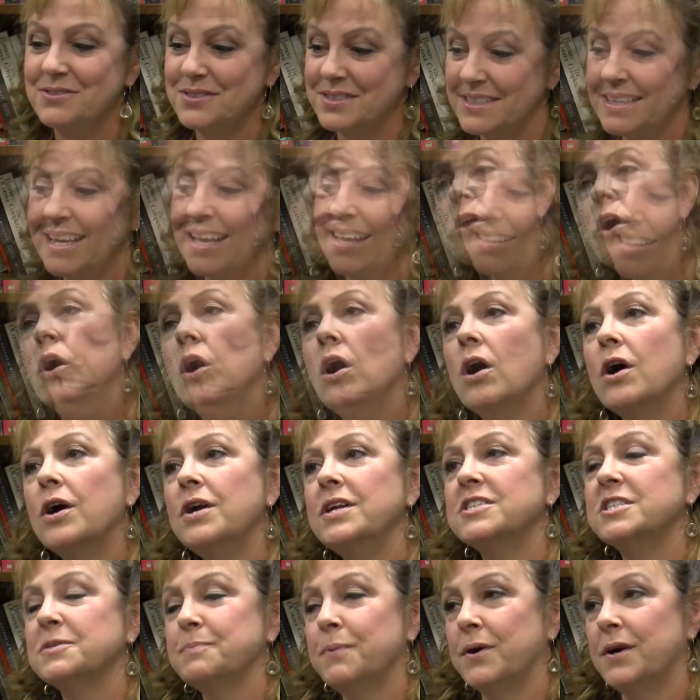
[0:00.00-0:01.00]
was, yeah. The
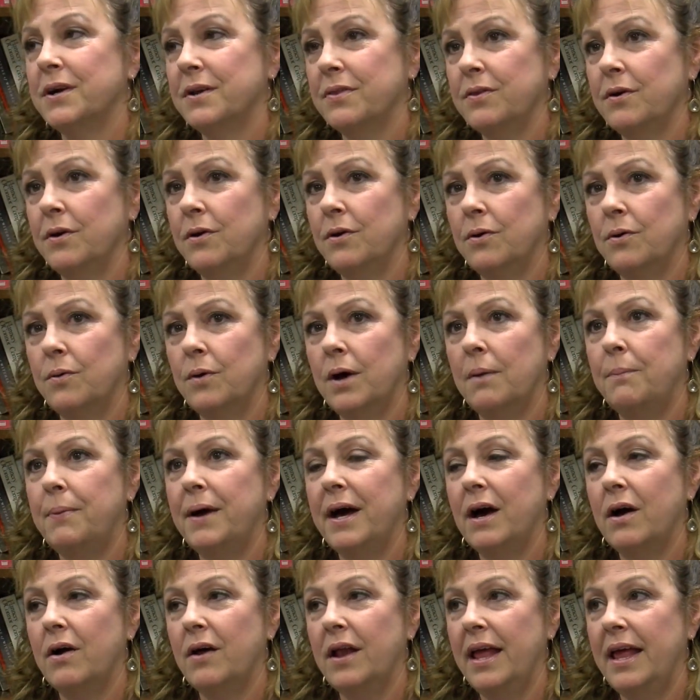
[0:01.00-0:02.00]
hardest part though
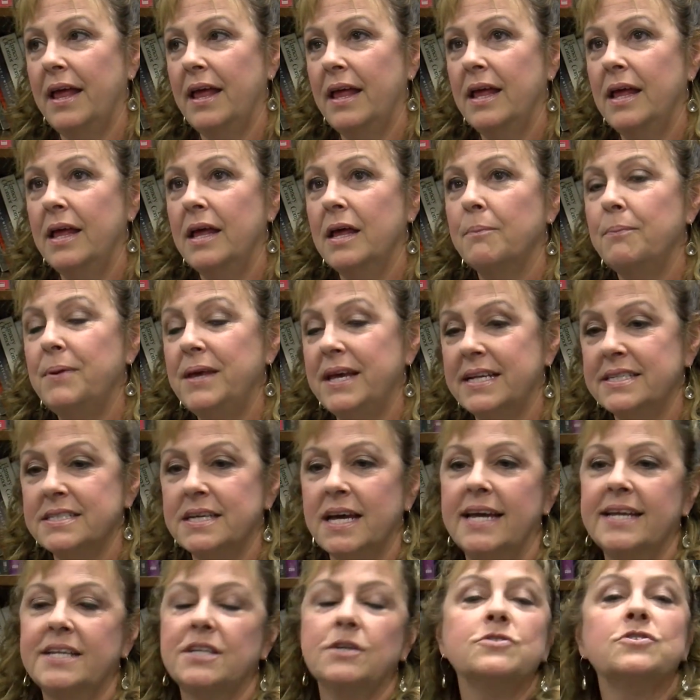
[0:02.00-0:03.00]
about being
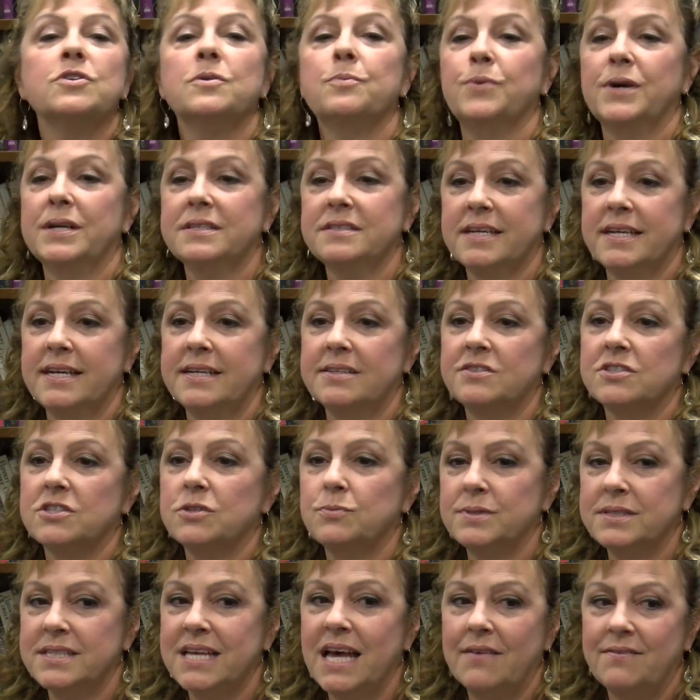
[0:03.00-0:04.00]
diagnosed with breast cancer
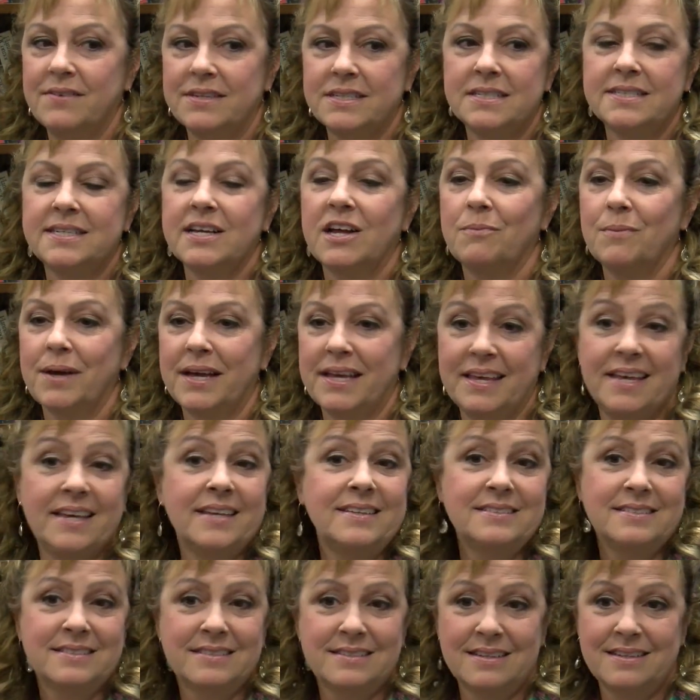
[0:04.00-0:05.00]
was having to tell my
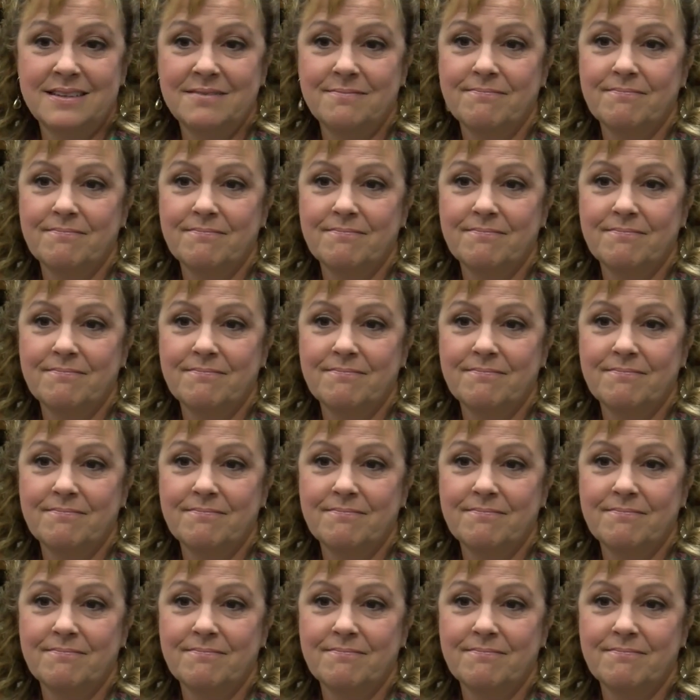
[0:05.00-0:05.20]
kids.